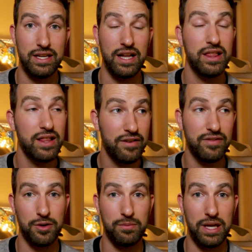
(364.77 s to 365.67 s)
I love
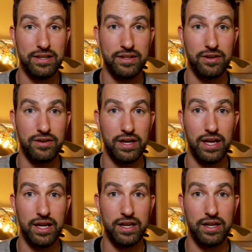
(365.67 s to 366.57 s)
little Blasto,
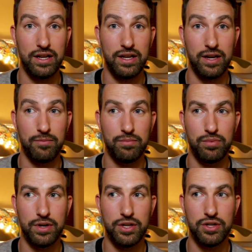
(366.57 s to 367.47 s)
and I'm
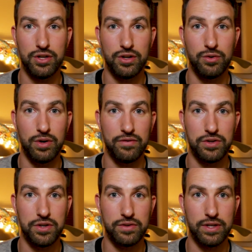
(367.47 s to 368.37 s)
pretty sure whoever
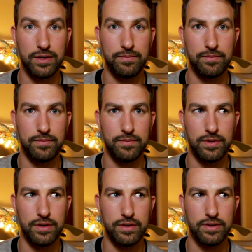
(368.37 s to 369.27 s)
shows up,
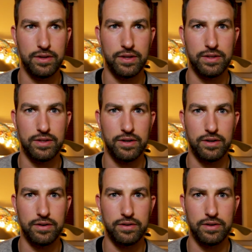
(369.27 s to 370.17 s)
as long as
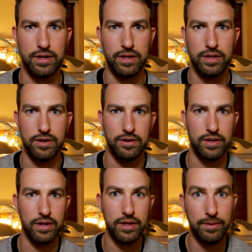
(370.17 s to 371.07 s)
they're not here
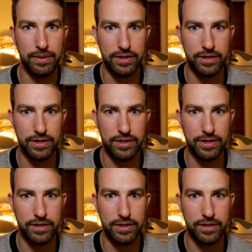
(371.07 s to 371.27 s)
yet. Let me